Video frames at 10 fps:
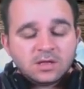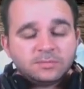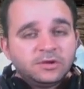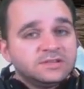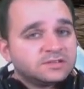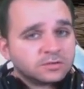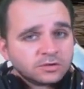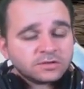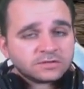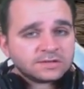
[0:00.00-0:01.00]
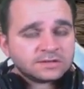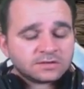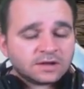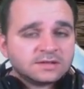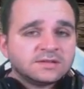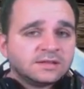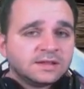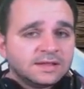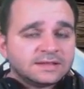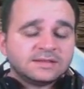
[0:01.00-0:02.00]
You can still use these guides
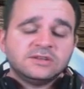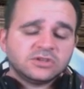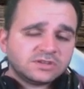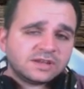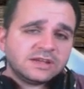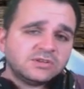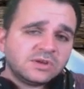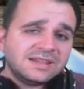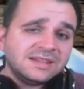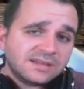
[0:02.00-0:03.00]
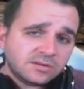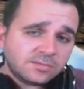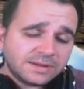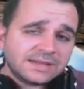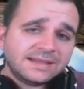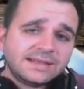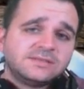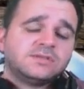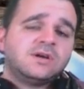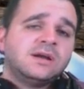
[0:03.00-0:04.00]
nonetheless. It just takes you a little bit less
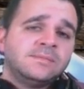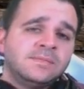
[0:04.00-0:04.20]
time.